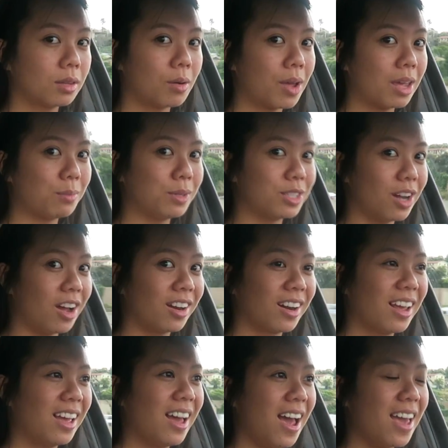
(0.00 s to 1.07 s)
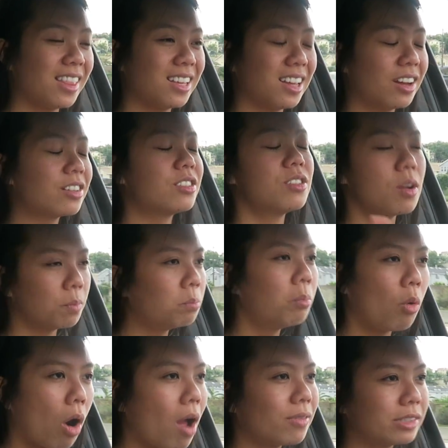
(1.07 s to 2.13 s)
Don't hate me, John. I think,
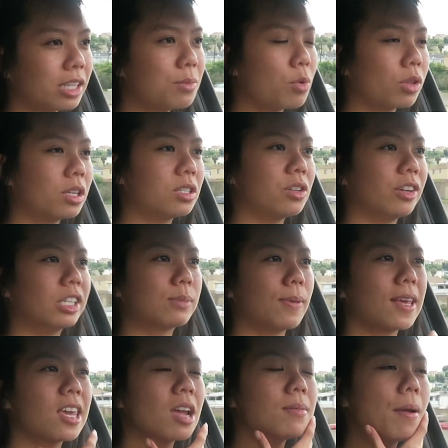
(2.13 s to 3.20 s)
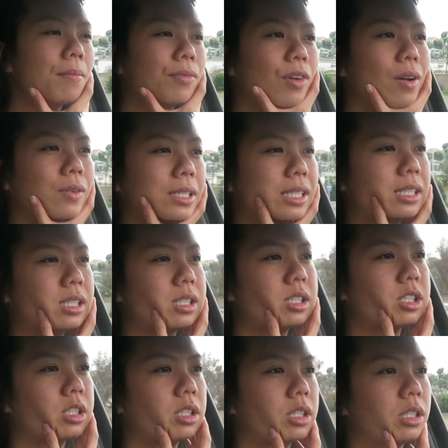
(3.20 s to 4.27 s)
well, obviously more than two years, but I can't remember. It was
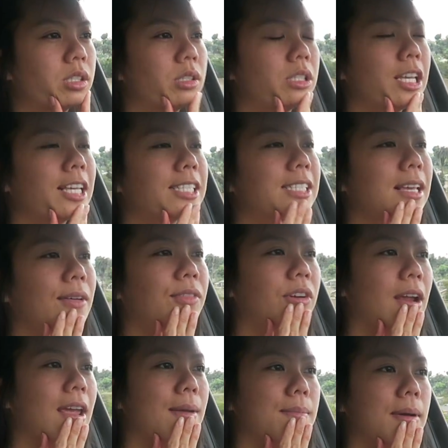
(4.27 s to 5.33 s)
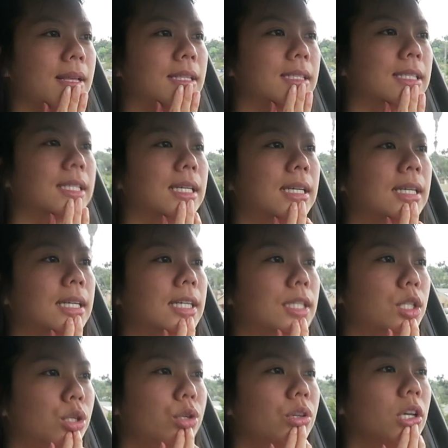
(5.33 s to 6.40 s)
six, seven, or eight months.
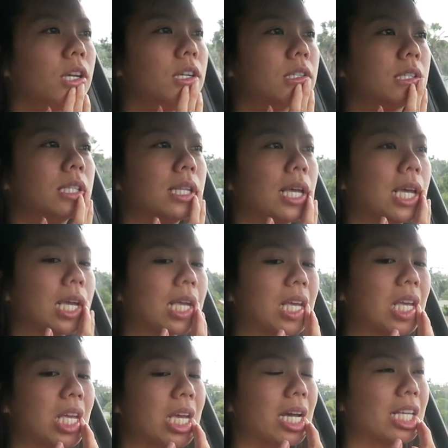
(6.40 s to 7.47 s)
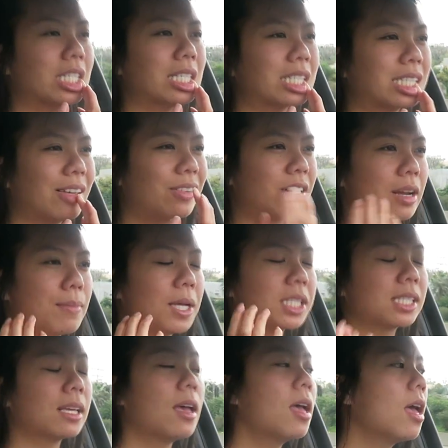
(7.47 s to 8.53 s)
Two years and like, yeah, six, seven, or eight
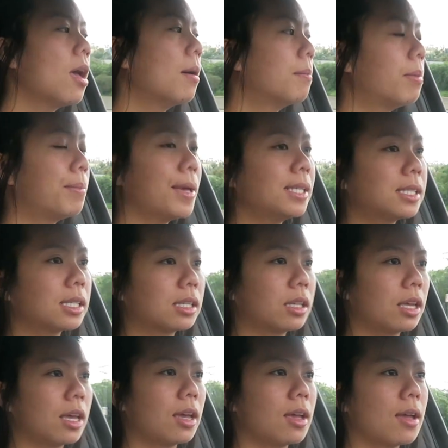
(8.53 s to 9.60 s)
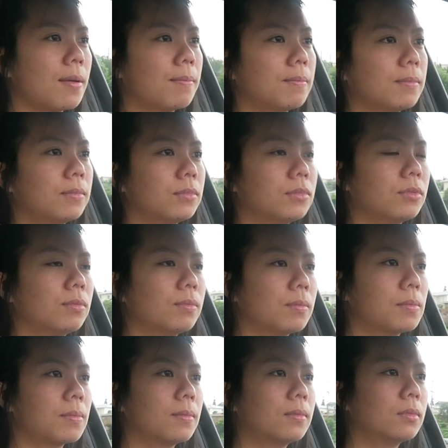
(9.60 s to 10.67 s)
months. But basically,
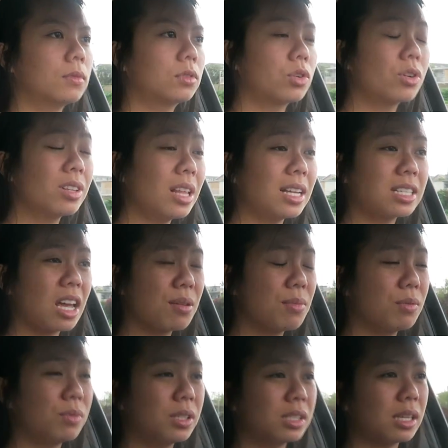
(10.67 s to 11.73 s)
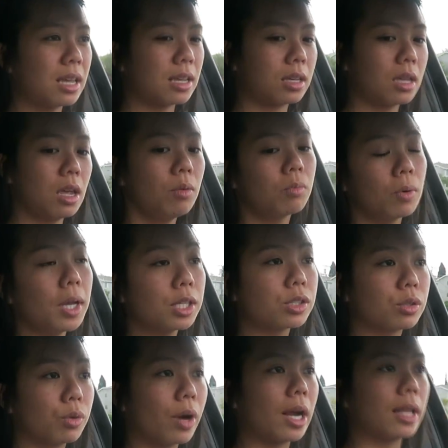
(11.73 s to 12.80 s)
during that time, it was like, it was
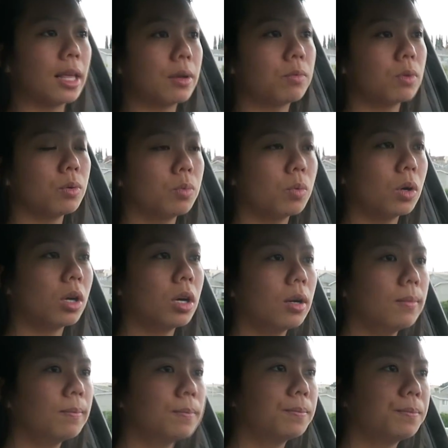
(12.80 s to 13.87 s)
great. Like, we were